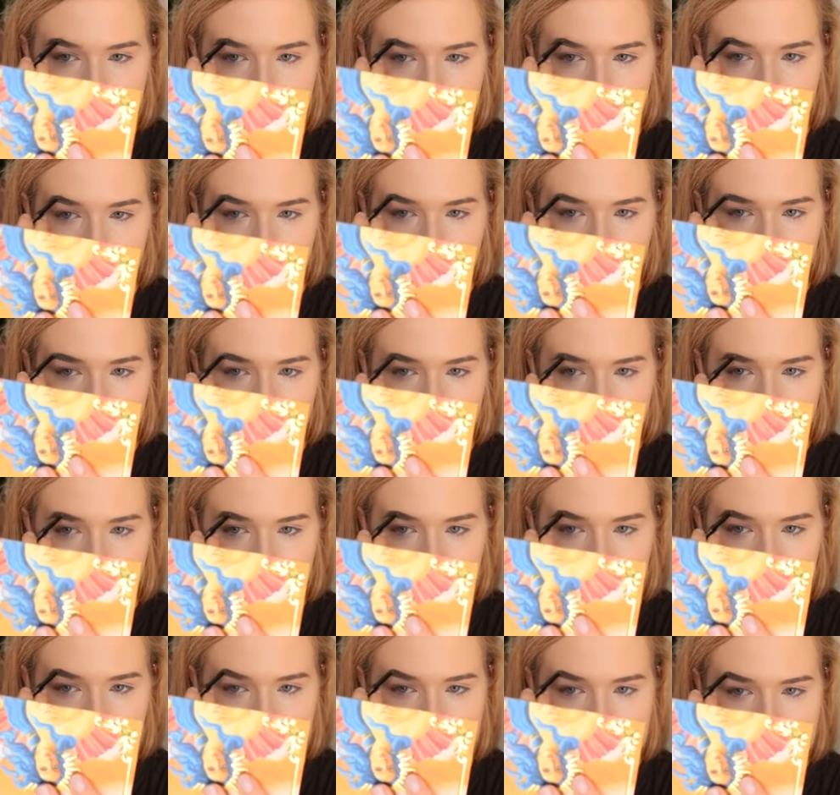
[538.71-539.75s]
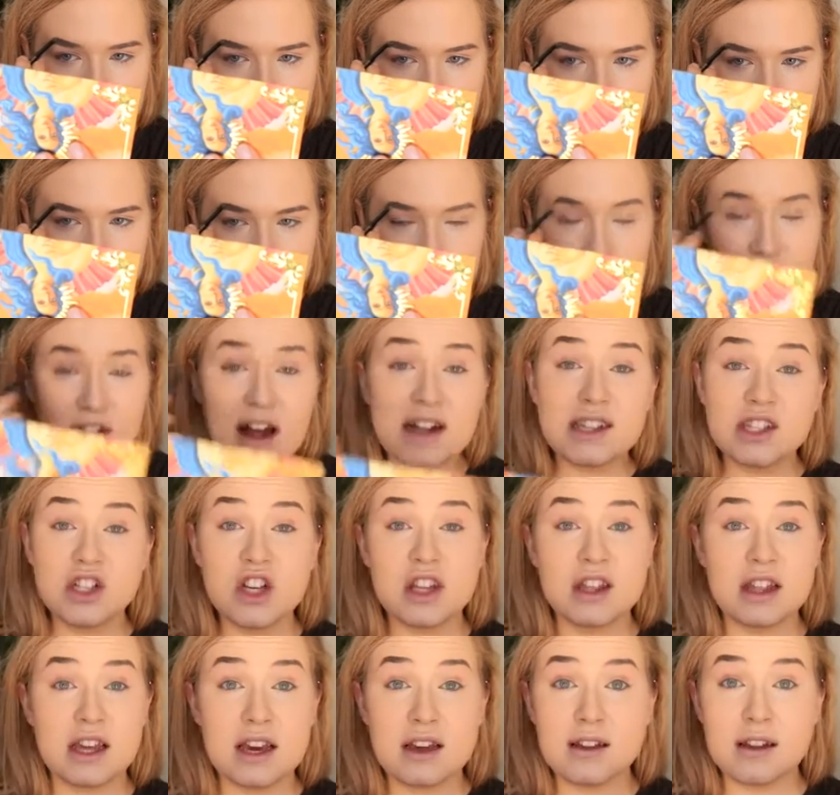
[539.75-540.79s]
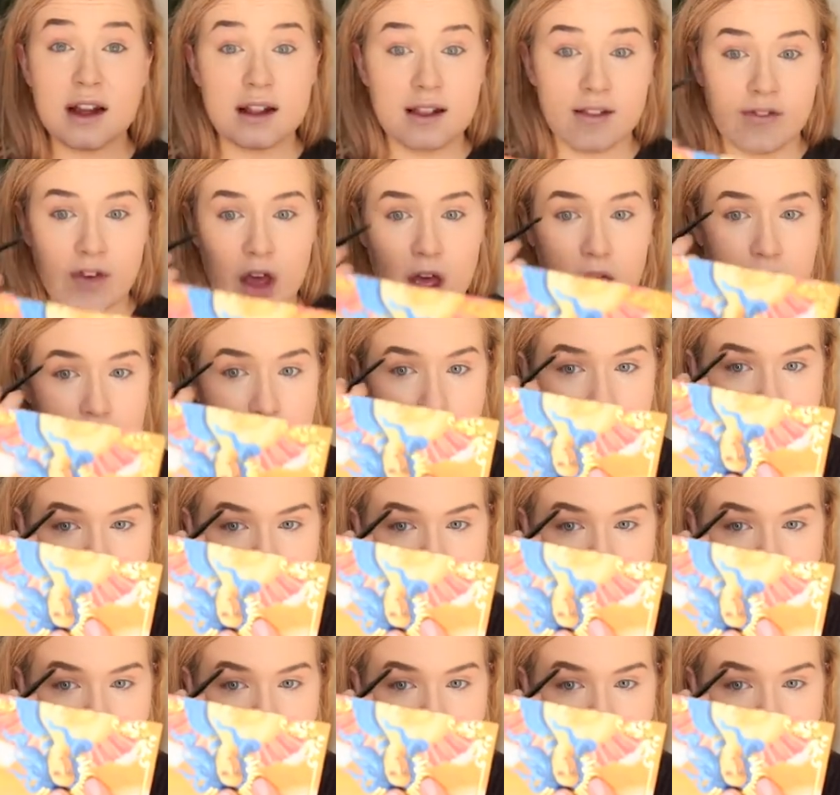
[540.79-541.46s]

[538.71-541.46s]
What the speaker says: full-on brows, which, if that's your thing, that's fine.